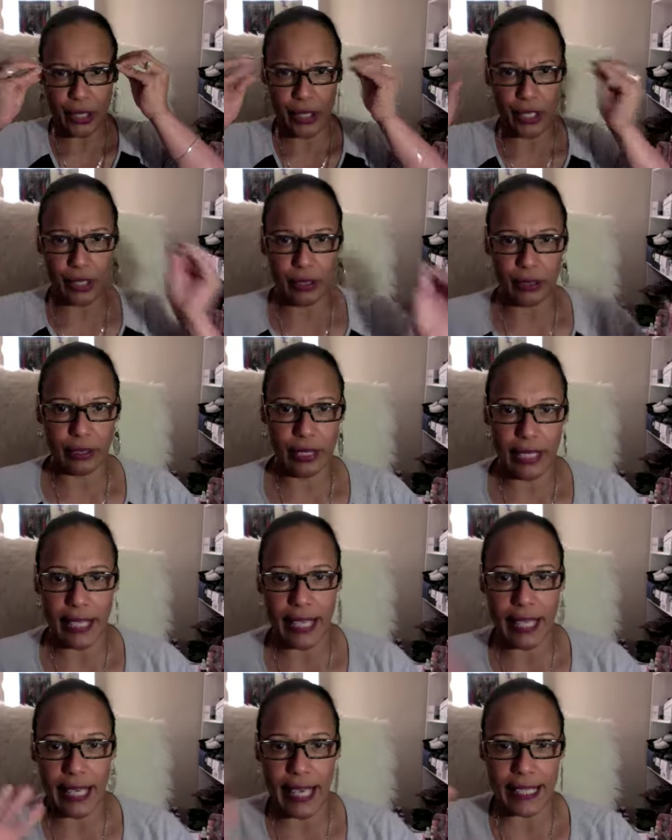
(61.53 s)
go.
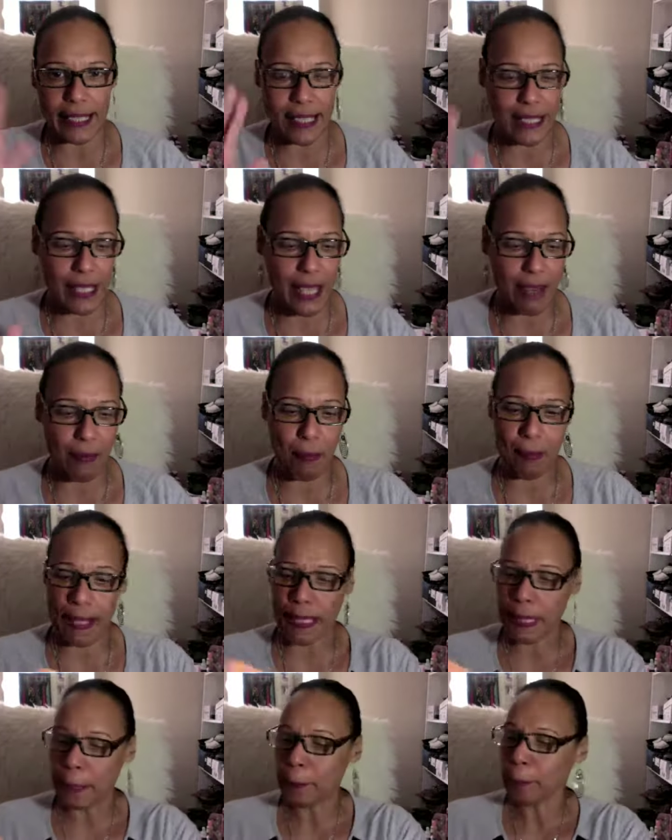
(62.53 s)
Hey, I can see
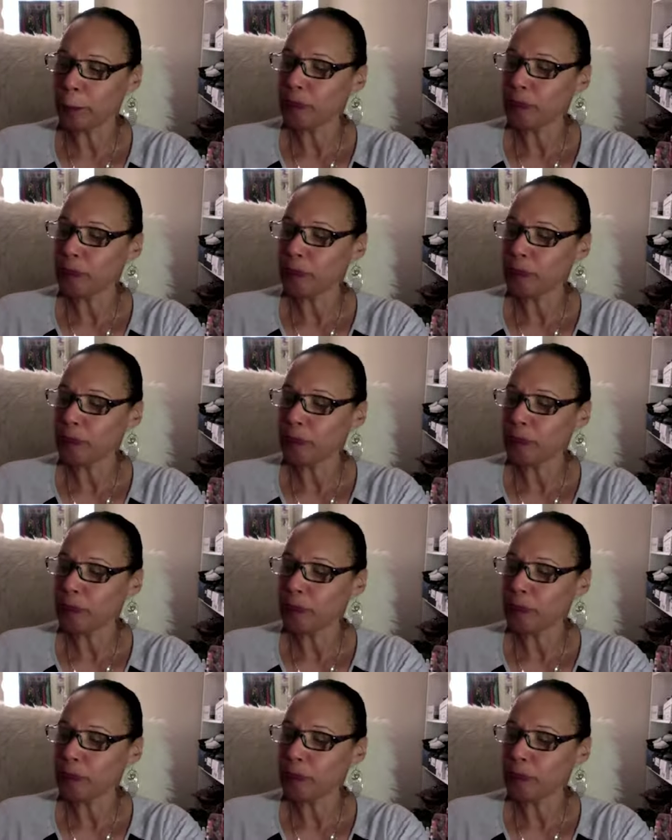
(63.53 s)
everybody.